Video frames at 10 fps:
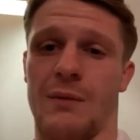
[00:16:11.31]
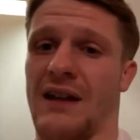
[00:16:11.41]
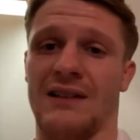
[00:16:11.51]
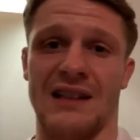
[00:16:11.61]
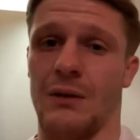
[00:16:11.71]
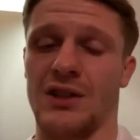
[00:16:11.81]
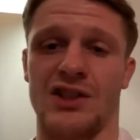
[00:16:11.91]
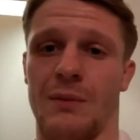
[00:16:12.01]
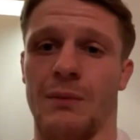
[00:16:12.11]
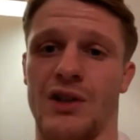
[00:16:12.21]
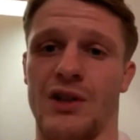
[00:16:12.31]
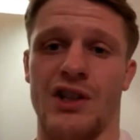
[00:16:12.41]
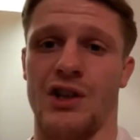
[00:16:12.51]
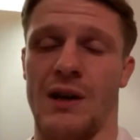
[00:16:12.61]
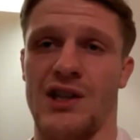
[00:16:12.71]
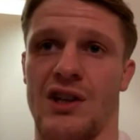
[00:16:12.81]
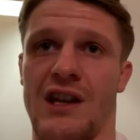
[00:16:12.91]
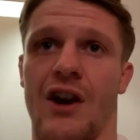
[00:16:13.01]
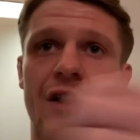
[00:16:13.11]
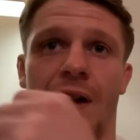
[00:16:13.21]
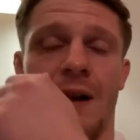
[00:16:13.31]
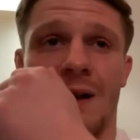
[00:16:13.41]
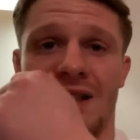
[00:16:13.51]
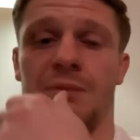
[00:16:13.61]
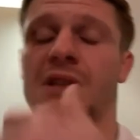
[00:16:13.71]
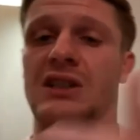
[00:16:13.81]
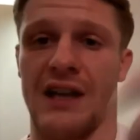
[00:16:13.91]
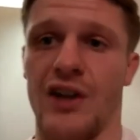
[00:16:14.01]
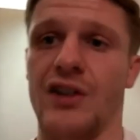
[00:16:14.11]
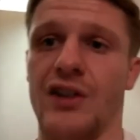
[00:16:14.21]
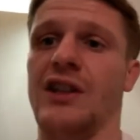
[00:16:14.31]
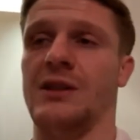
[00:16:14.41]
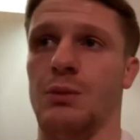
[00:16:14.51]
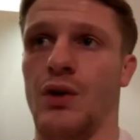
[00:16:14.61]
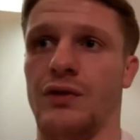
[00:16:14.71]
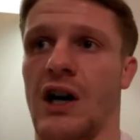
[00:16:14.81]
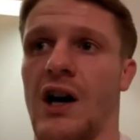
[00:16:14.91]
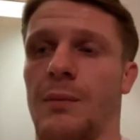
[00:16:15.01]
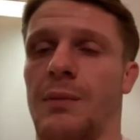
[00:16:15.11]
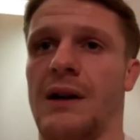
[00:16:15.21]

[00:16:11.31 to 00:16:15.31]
I think that was a similar situation here. Seems he's learned and he's moved up.